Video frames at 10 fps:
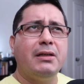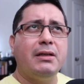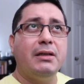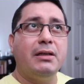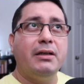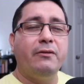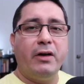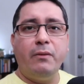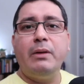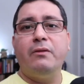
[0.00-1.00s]
uh,
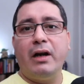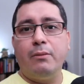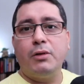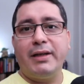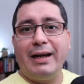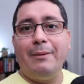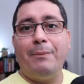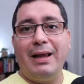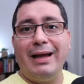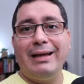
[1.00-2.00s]
environment variables that are
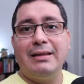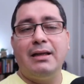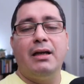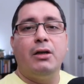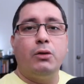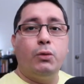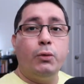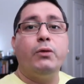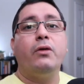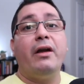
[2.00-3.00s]
applied to
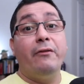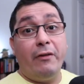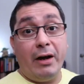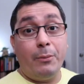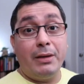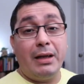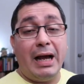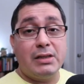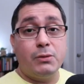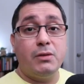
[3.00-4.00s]
your environment
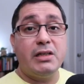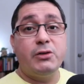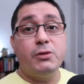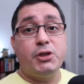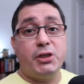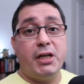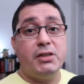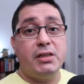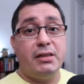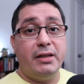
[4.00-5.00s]
as soon as you
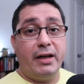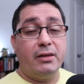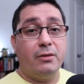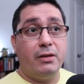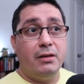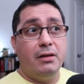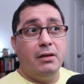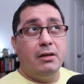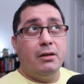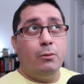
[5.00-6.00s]
change directory
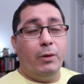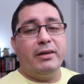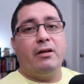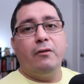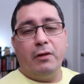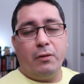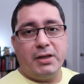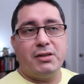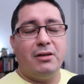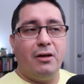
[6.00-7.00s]
where the
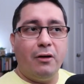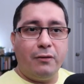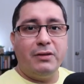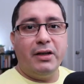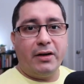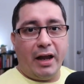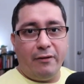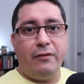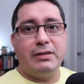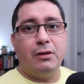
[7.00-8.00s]
configuration of
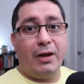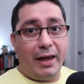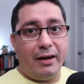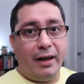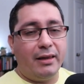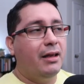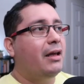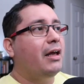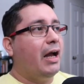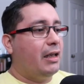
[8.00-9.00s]
direnv is located at.
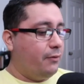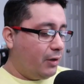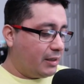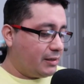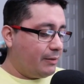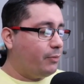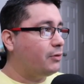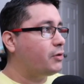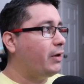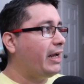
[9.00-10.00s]
I'll give you an example.
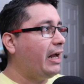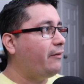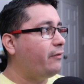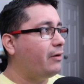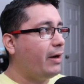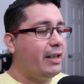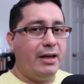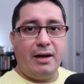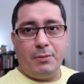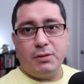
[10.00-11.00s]
So I have right
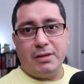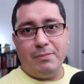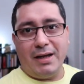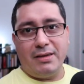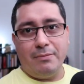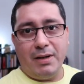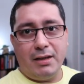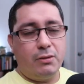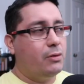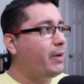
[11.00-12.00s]
here, I'm using my, my
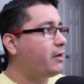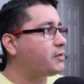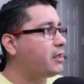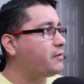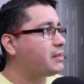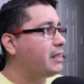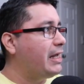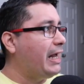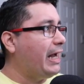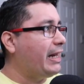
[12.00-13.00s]
Todo microservice
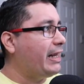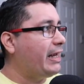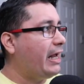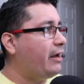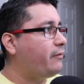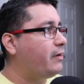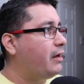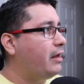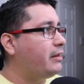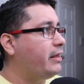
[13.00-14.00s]
and I have
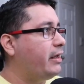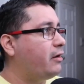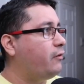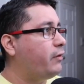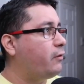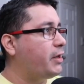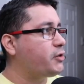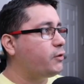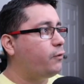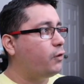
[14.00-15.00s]
the
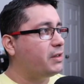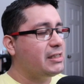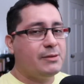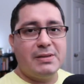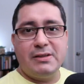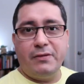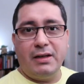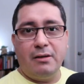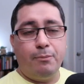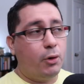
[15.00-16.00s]
configuration for this specific
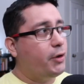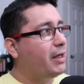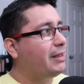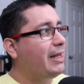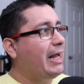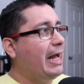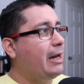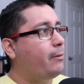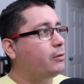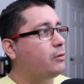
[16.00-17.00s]
project and
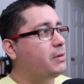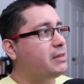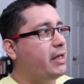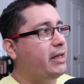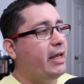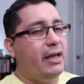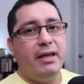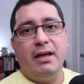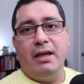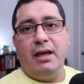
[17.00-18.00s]
I'm going to be saying
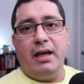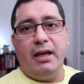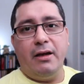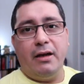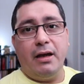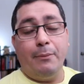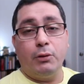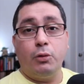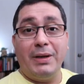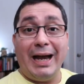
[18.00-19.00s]
hey uh, I'm
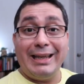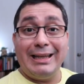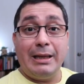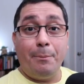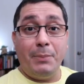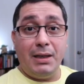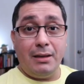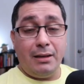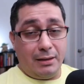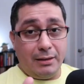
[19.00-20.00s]
going to be adding the
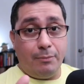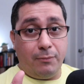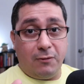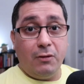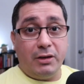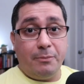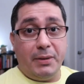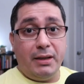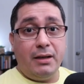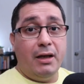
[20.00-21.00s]
bin the folder
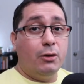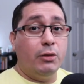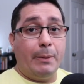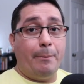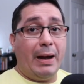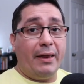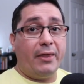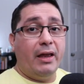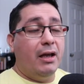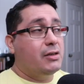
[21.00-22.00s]
bin to the
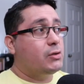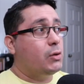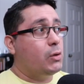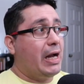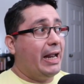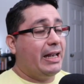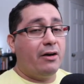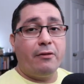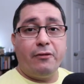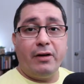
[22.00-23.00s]
path so I can
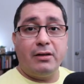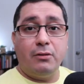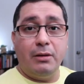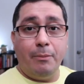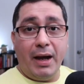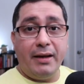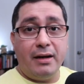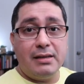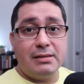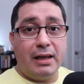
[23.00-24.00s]
refer to the
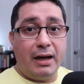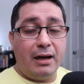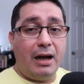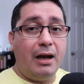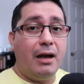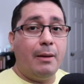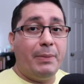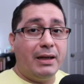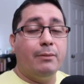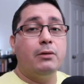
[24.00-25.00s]
binaries that are uh,
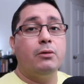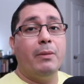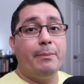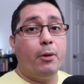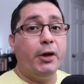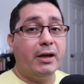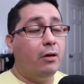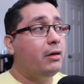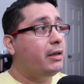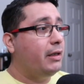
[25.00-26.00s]
applicable to my project
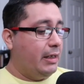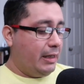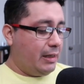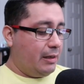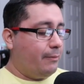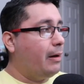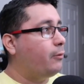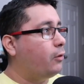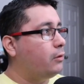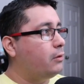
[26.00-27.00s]
only and I'm,
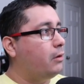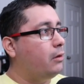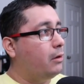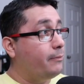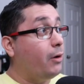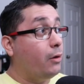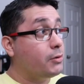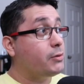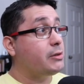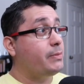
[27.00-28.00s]
I'm, going I'm
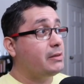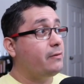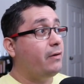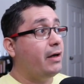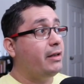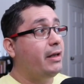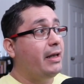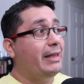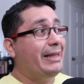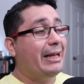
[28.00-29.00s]
also specifying
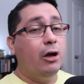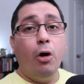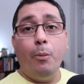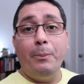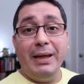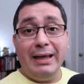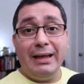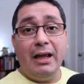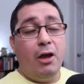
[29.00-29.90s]
the Go bin